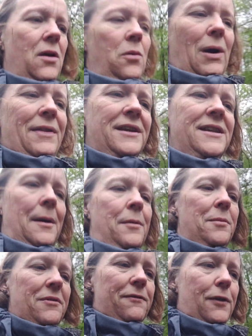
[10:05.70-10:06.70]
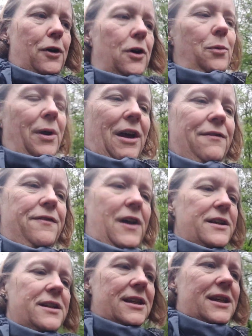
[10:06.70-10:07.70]
When this happened before, when I
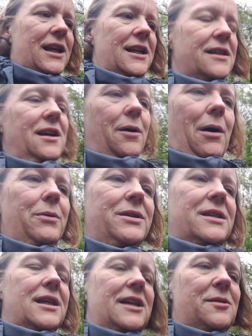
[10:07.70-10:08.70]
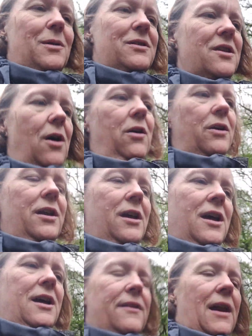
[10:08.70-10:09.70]
first did keto, I was 6 months on,
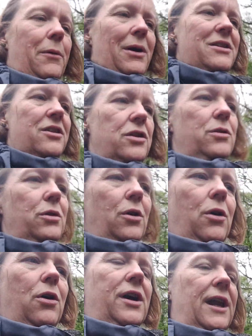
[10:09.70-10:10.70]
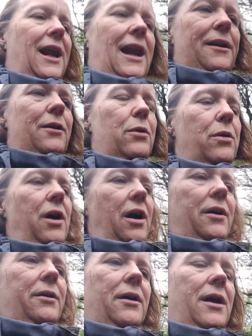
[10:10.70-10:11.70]
then I went to New York and I let it all
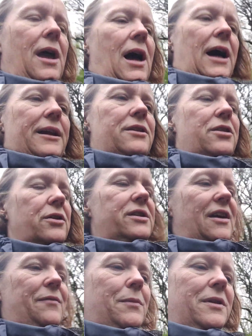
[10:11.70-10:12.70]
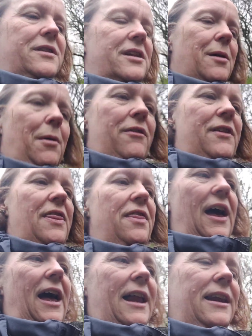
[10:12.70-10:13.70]
go, and it took 7 months to come off, and
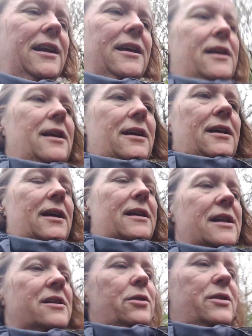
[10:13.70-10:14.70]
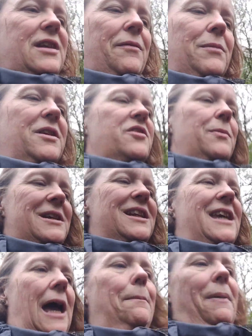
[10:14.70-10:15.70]
then it took 7 months for me to
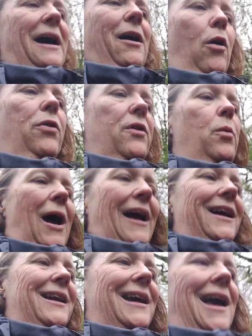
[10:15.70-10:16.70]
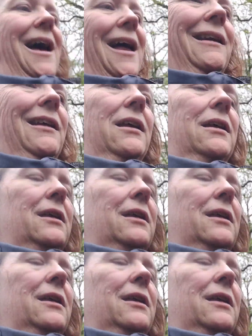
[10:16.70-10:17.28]
get back on the wagon again.